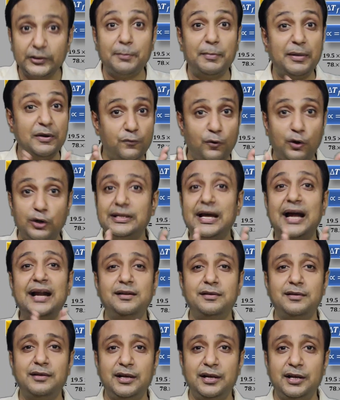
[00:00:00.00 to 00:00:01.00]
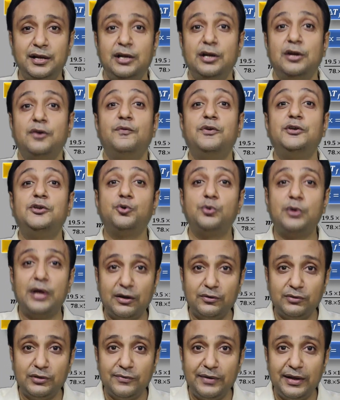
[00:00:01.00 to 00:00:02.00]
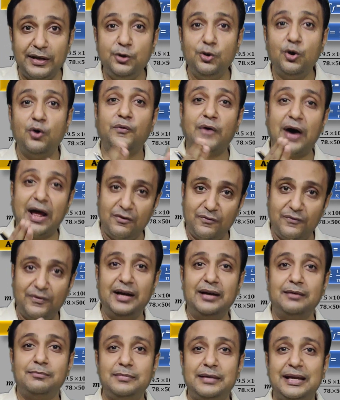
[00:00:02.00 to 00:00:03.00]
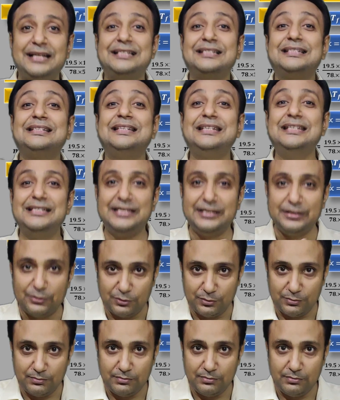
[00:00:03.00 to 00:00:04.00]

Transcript: But for that, we should have the value of alpha and C0.